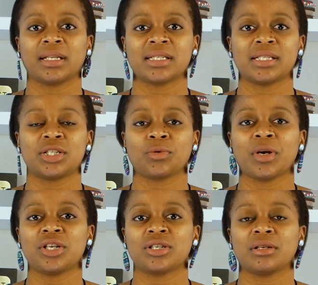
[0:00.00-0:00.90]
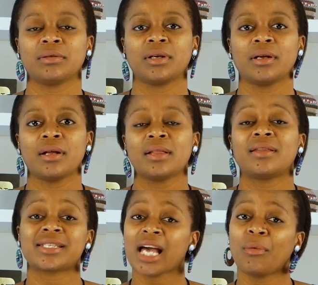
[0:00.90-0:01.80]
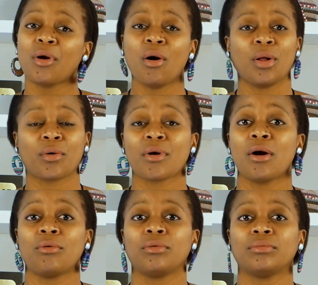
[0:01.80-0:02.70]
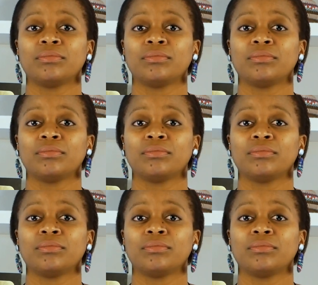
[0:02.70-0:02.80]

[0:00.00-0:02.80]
the situation. That's how we all grow.